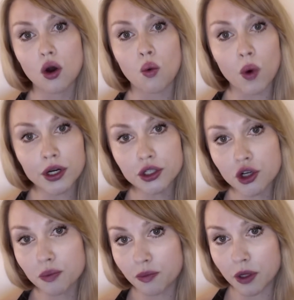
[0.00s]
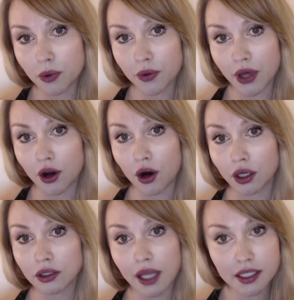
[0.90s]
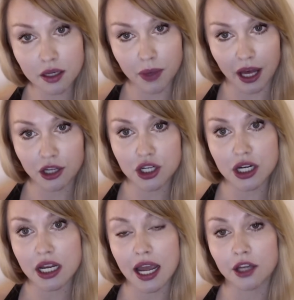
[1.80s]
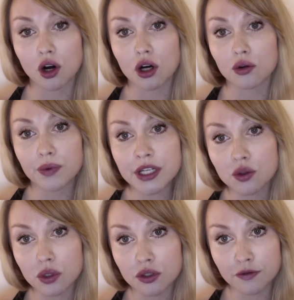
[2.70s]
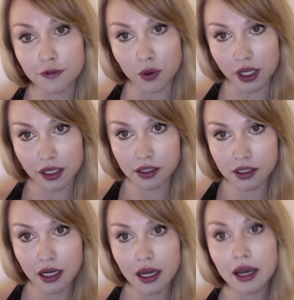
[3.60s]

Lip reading: One is a group of people that are less compassionate and are resource-focused,